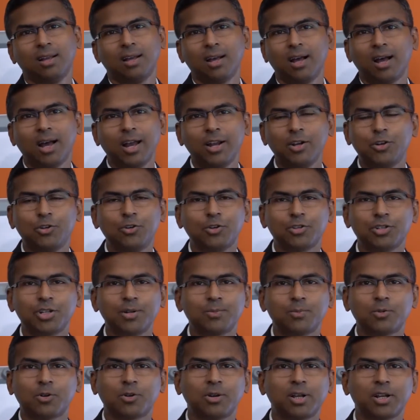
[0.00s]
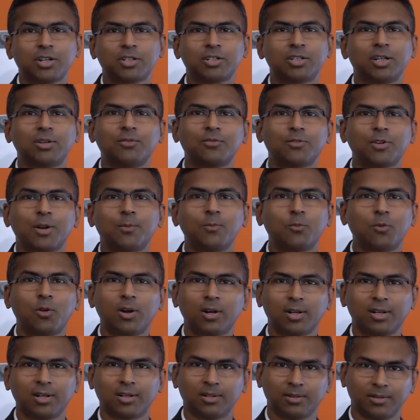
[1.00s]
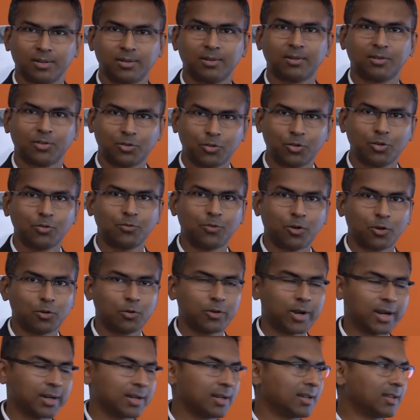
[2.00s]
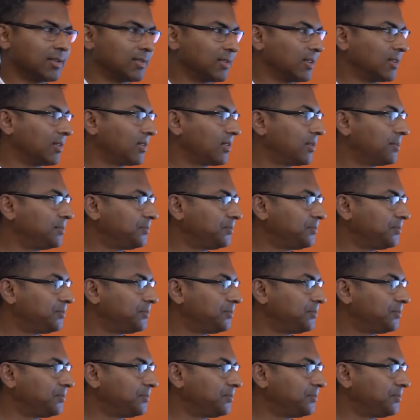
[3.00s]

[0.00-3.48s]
hydrogen production from water through photocatalysis.